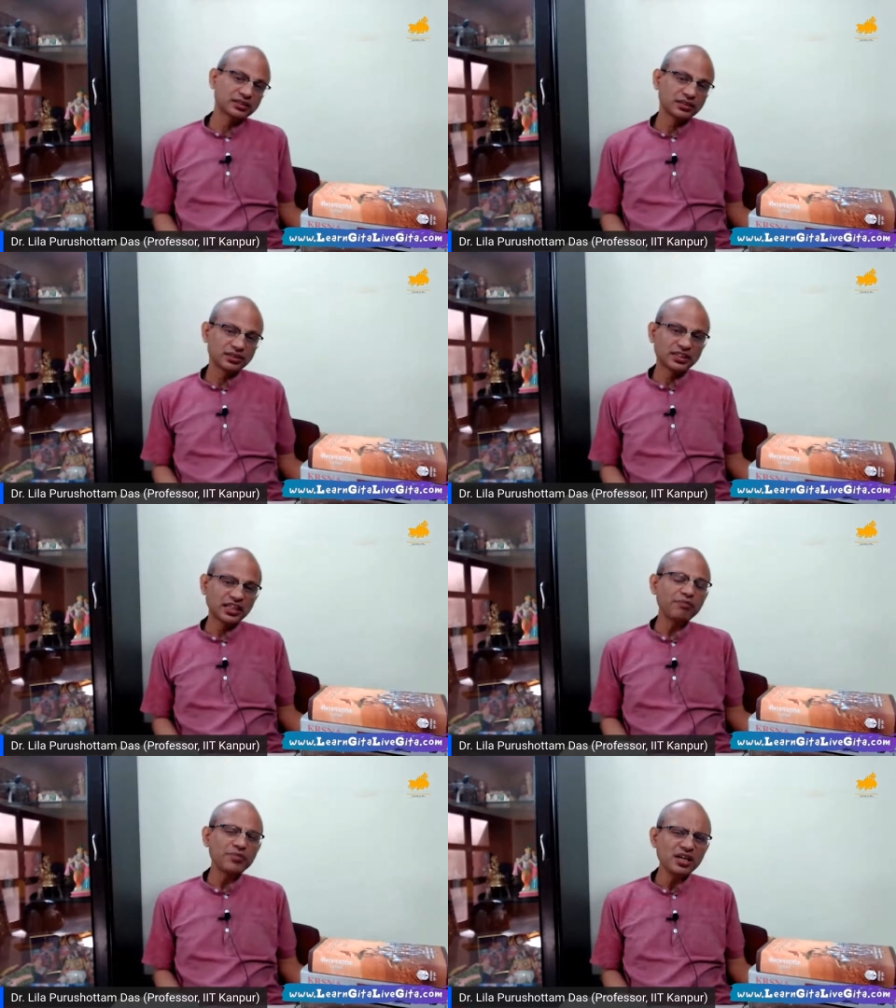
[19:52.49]

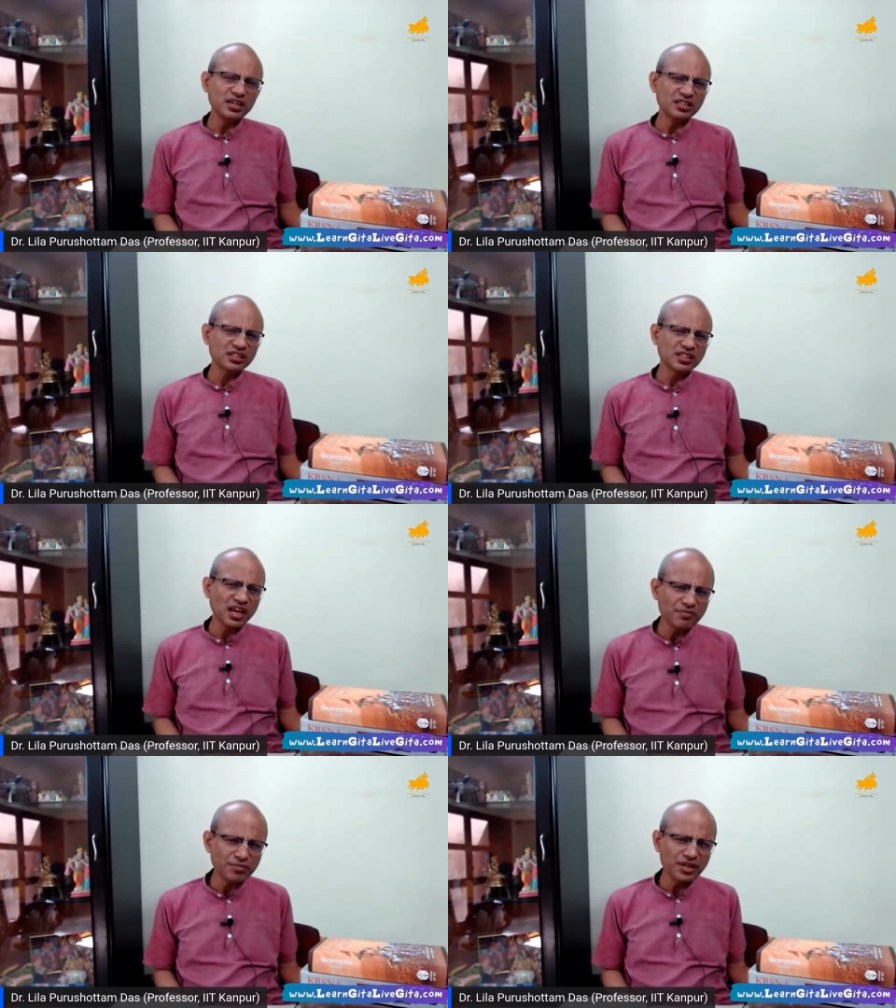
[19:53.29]
"Save me,
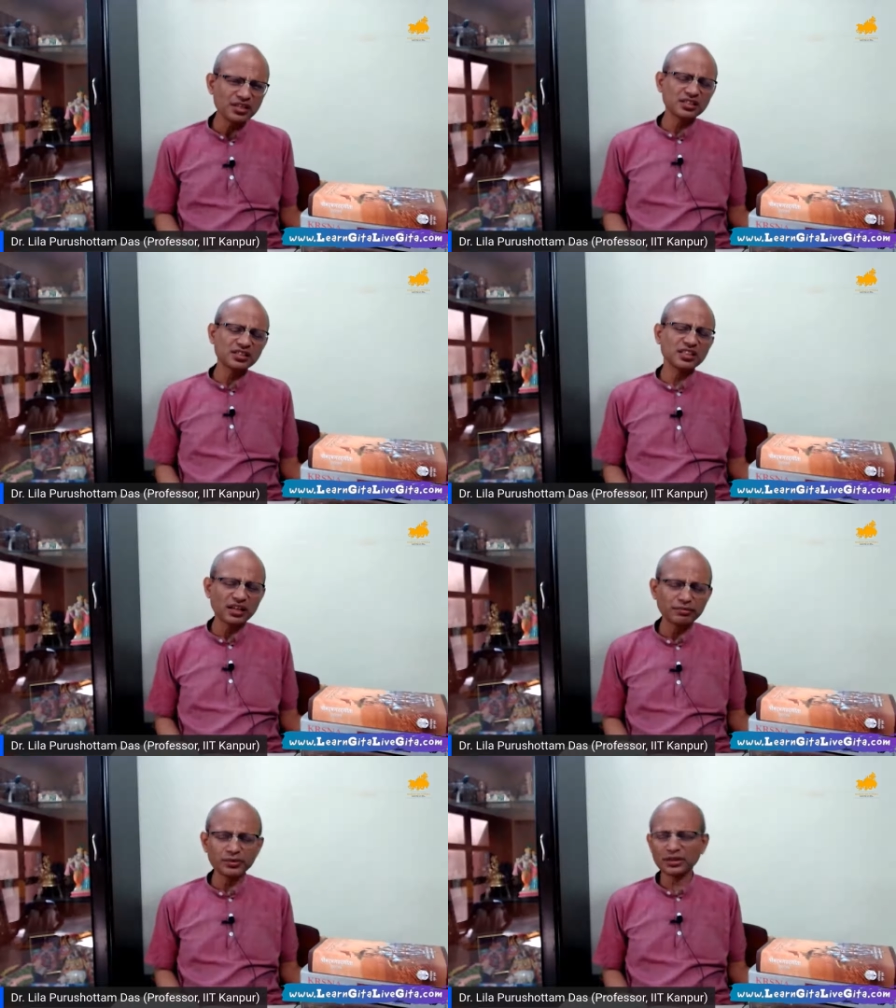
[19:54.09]
save me,
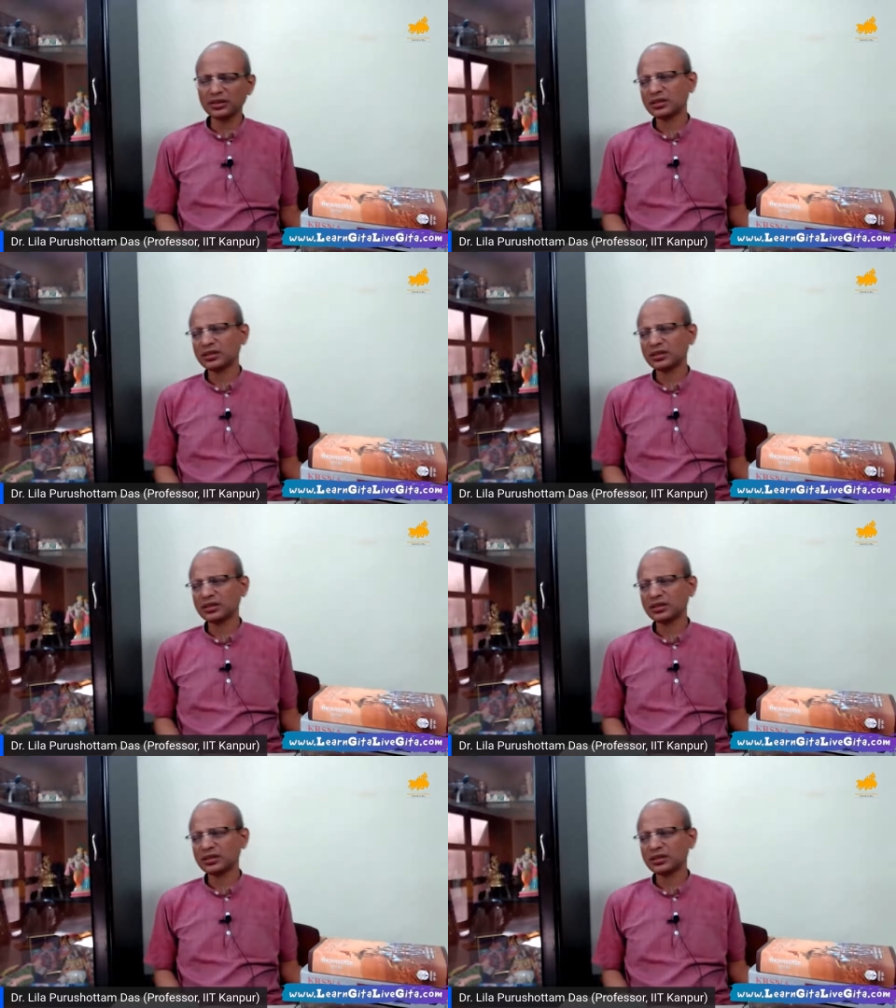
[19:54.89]
save me."